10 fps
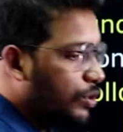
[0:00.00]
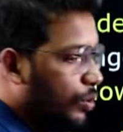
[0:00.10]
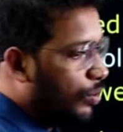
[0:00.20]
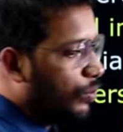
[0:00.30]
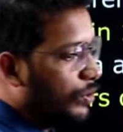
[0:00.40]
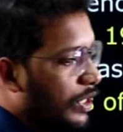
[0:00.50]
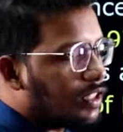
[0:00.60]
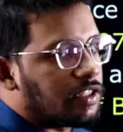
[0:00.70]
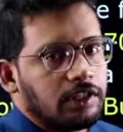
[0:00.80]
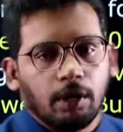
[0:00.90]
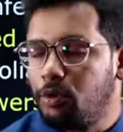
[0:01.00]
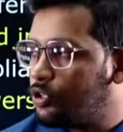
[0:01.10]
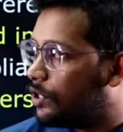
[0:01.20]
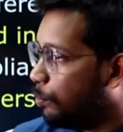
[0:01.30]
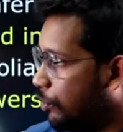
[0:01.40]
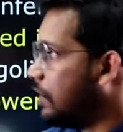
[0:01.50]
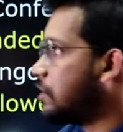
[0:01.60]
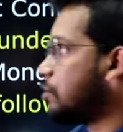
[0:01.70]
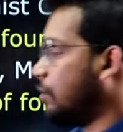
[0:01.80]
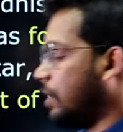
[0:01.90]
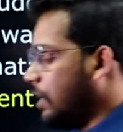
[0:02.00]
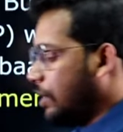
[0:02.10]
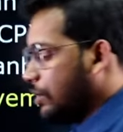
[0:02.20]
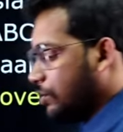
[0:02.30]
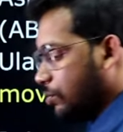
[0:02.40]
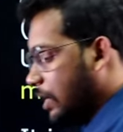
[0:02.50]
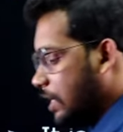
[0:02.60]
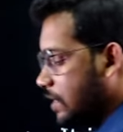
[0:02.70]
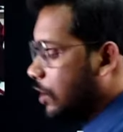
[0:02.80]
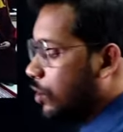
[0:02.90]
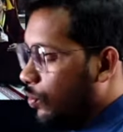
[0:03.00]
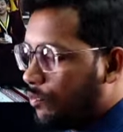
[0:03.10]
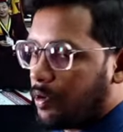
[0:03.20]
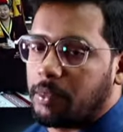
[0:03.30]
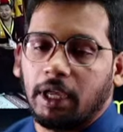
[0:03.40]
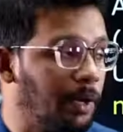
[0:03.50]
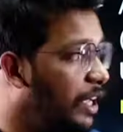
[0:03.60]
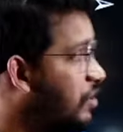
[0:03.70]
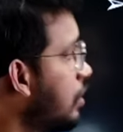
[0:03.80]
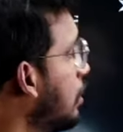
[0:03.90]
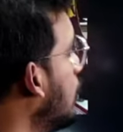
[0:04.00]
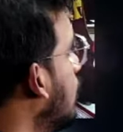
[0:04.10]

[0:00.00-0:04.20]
So this is about the Buddhists only. So that is the clue from the image.